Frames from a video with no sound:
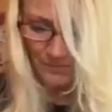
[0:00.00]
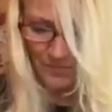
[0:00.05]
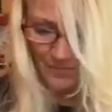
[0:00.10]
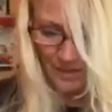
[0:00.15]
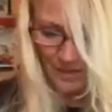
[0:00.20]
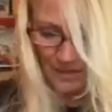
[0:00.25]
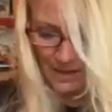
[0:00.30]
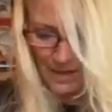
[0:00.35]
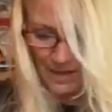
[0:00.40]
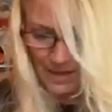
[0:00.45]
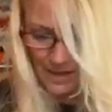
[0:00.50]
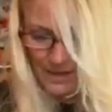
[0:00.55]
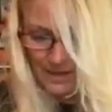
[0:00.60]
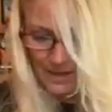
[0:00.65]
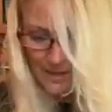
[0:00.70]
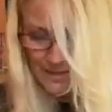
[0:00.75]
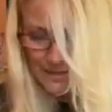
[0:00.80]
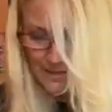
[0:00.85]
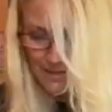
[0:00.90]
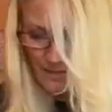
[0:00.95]
So
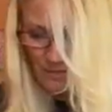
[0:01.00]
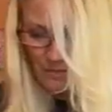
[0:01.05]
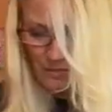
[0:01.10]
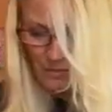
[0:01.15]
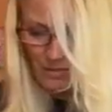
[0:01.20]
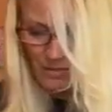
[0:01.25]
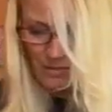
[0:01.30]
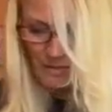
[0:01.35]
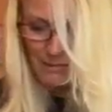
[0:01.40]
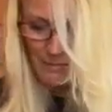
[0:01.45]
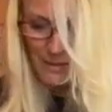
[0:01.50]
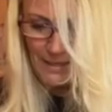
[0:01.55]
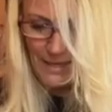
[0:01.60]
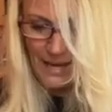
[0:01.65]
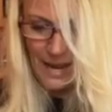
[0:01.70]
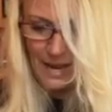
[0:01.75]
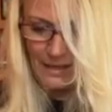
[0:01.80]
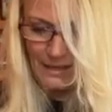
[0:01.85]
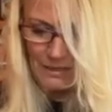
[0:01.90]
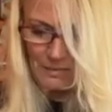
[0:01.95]
my dad comes home
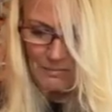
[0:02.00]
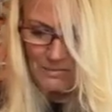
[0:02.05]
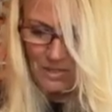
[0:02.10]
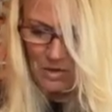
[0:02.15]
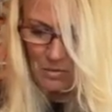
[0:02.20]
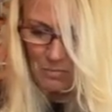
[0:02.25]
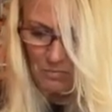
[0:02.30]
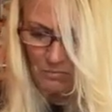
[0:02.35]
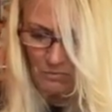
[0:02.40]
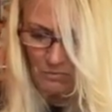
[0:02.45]
from work.